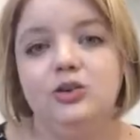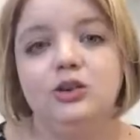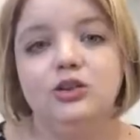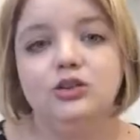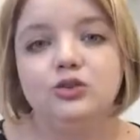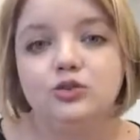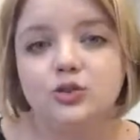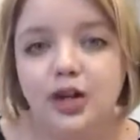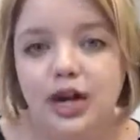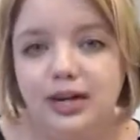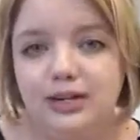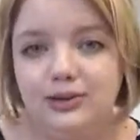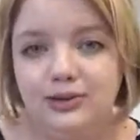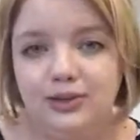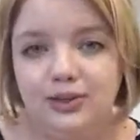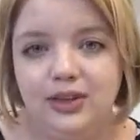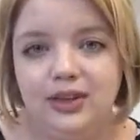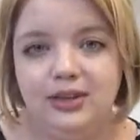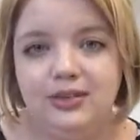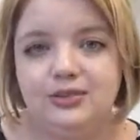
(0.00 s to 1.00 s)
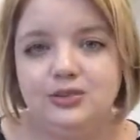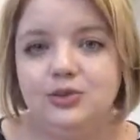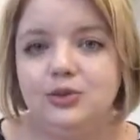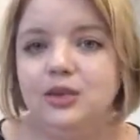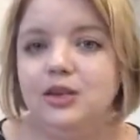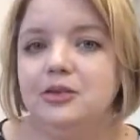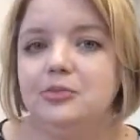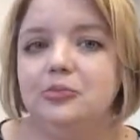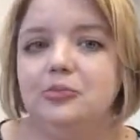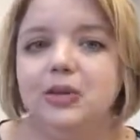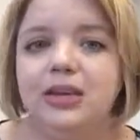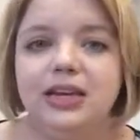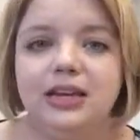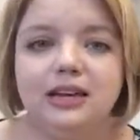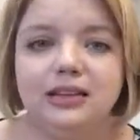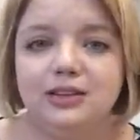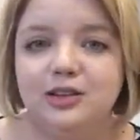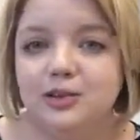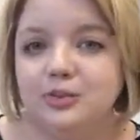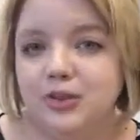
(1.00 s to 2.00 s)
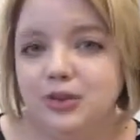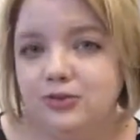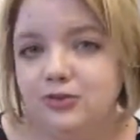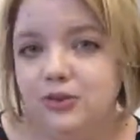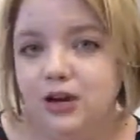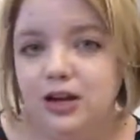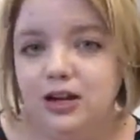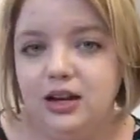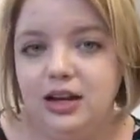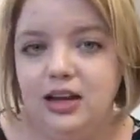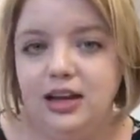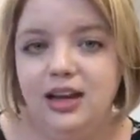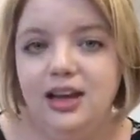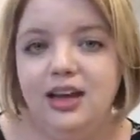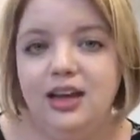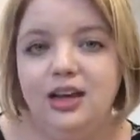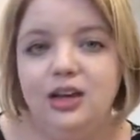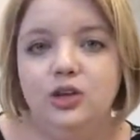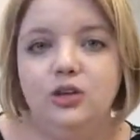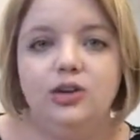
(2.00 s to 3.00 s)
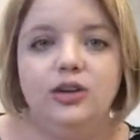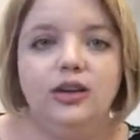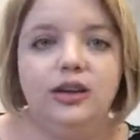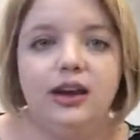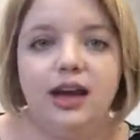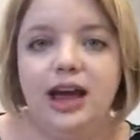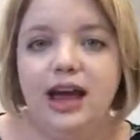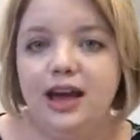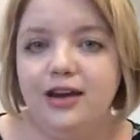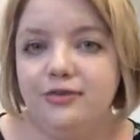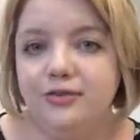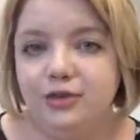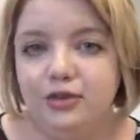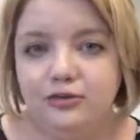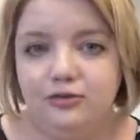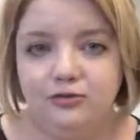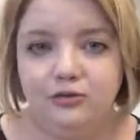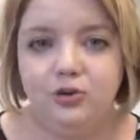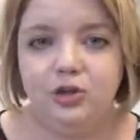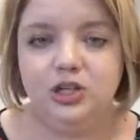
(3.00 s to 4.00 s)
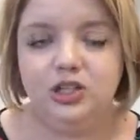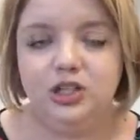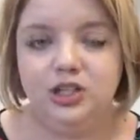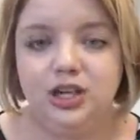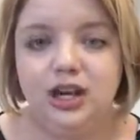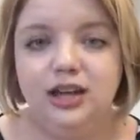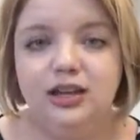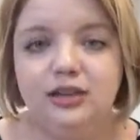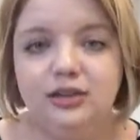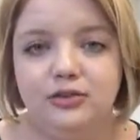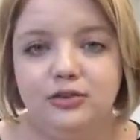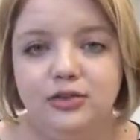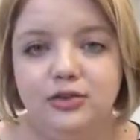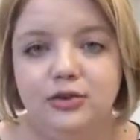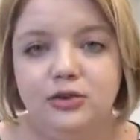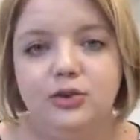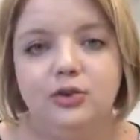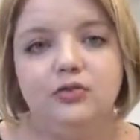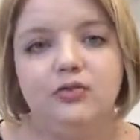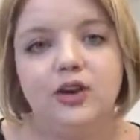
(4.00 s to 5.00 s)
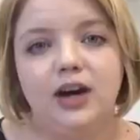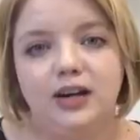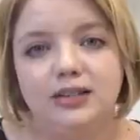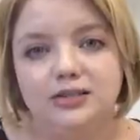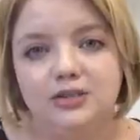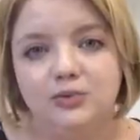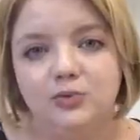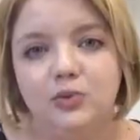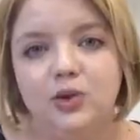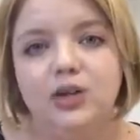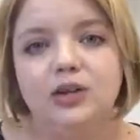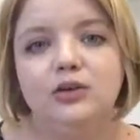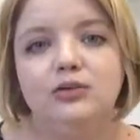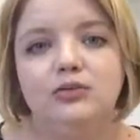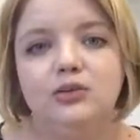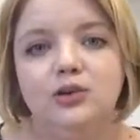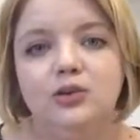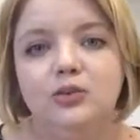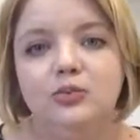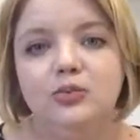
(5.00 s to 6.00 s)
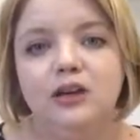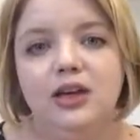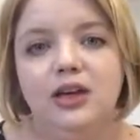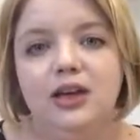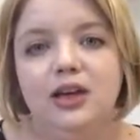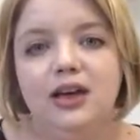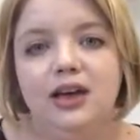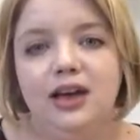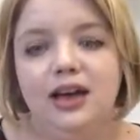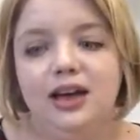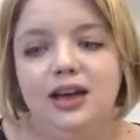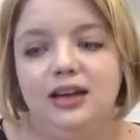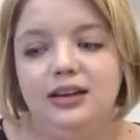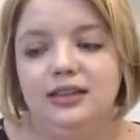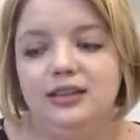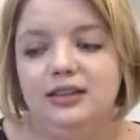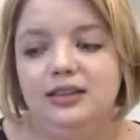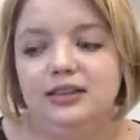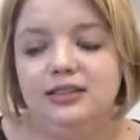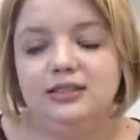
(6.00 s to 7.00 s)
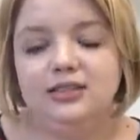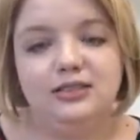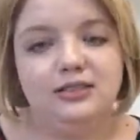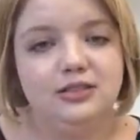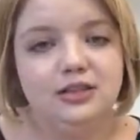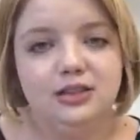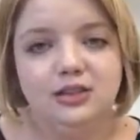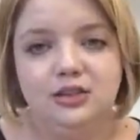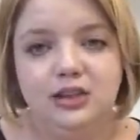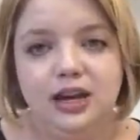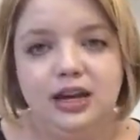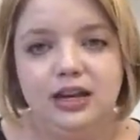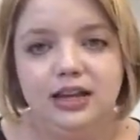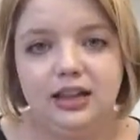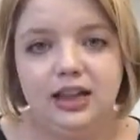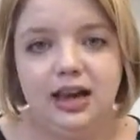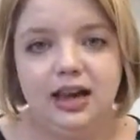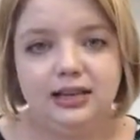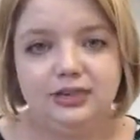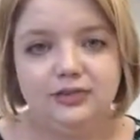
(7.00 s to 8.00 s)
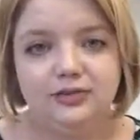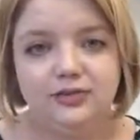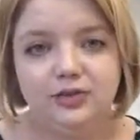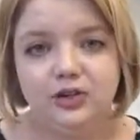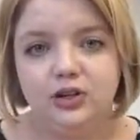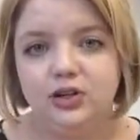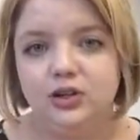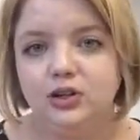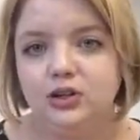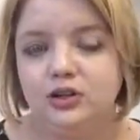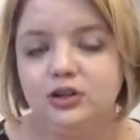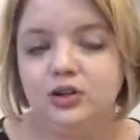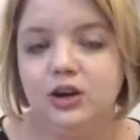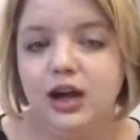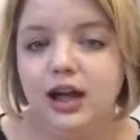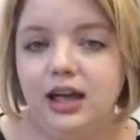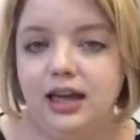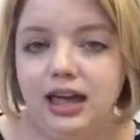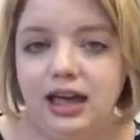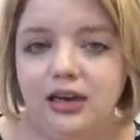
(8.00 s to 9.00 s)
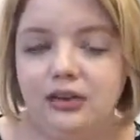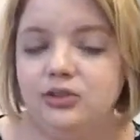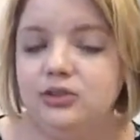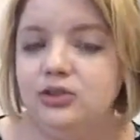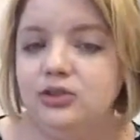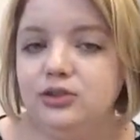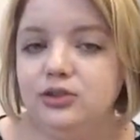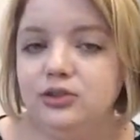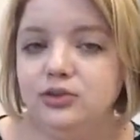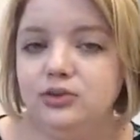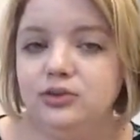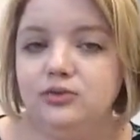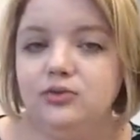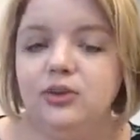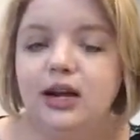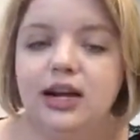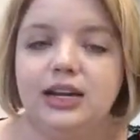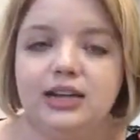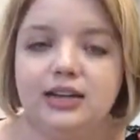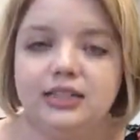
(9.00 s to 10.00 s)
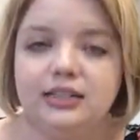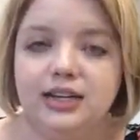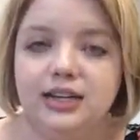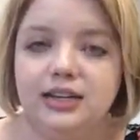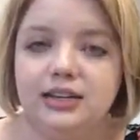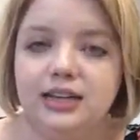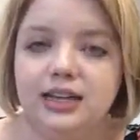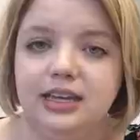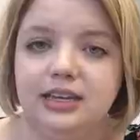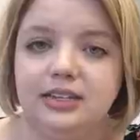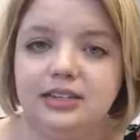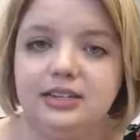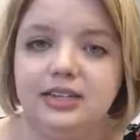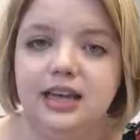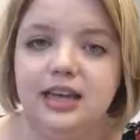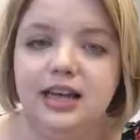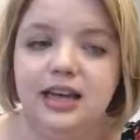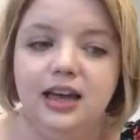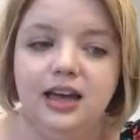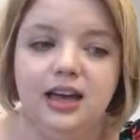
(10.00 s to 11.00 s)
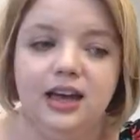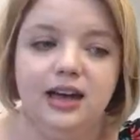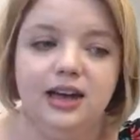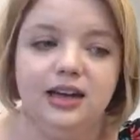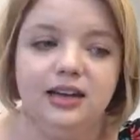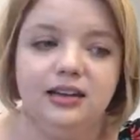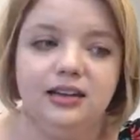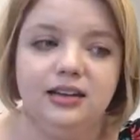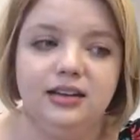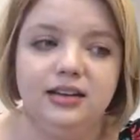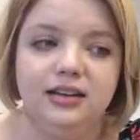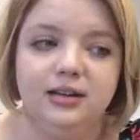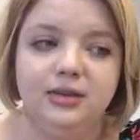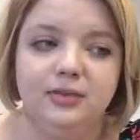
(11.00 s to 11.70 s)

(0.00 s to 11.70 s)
You can try new things, you can be a little bit funny, you can have your voice shine through, you've got some wiggle room, and this is a great class for trying out new writing techniques and